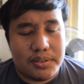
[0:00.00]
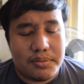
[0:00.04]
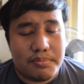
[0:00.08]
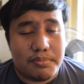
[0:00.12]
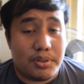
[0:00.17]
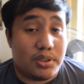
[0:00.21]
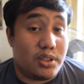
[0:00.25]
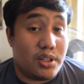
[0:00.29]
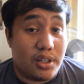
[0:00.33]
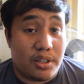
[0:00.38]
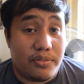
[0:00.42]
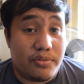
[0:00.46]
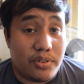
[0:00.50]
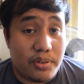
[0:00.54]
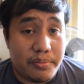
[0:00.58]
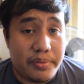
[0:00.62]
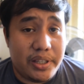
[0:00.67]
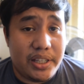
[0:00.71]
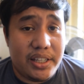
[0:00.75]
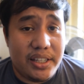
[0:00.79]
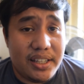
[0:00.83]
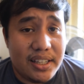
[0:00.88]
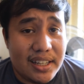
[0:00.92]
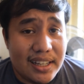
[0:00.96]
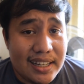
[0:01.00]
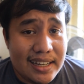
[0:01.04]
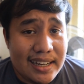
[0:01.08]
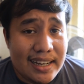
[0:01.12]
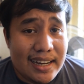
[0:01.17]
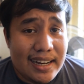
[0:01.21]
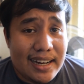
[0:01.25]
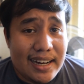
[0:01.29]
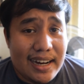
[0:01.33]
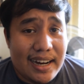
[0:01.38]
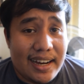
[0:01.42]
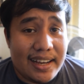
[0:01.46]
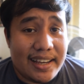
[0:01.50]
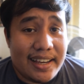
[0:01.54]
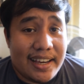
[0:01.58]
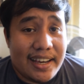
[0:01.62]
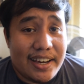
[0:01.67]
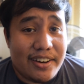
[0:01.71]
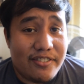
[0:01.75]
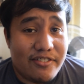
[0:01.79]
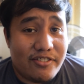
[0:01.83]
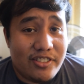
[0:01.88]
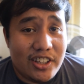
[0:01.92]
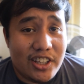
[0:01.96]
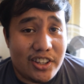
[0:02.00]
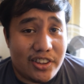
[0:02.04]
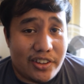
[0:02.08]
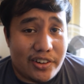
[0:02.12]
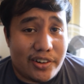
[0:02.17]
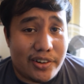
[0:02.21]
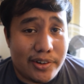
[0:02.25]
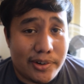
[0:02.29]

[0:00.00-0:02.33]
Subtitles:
But lucky for me, I have neither.